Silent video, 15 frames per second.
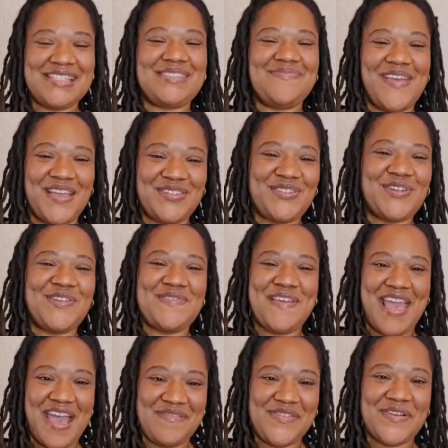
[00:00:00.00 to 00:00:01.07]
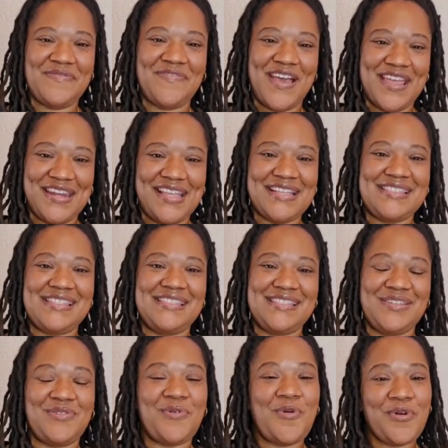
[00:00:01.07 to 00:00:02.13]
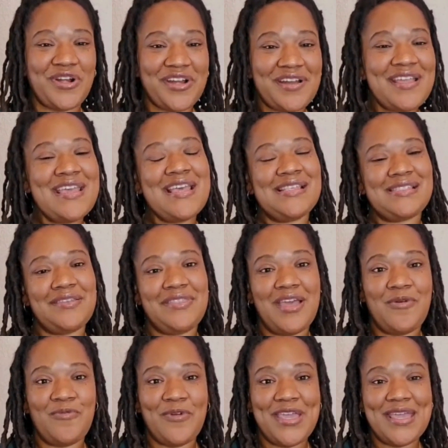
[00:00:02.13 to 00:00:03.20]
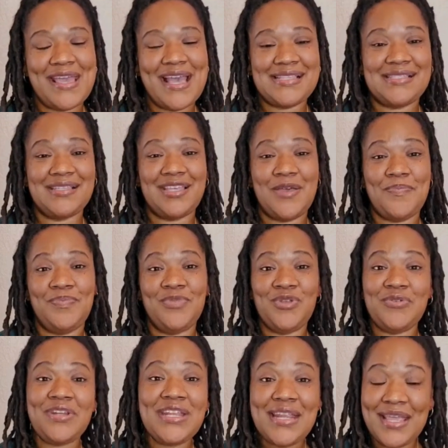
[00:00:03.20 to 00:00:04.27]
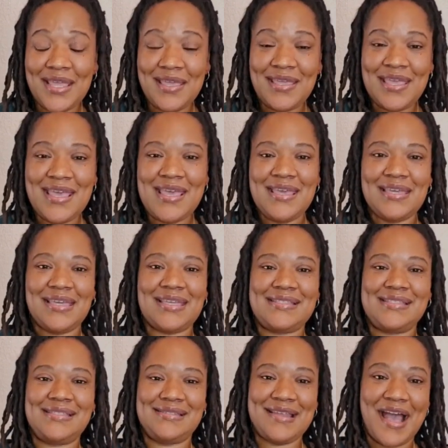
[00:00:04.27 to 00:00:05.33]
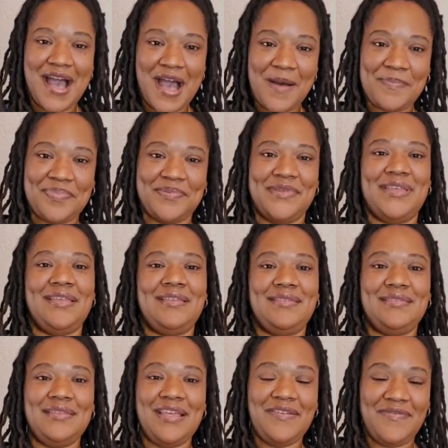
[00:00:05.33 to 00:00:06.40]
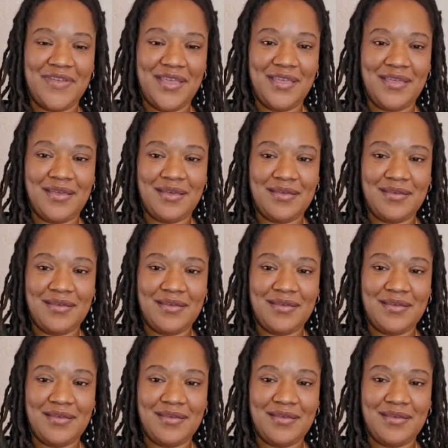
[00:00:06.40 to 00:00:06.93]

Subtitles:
Just make sure you have your finances in order so that we as a community can stop living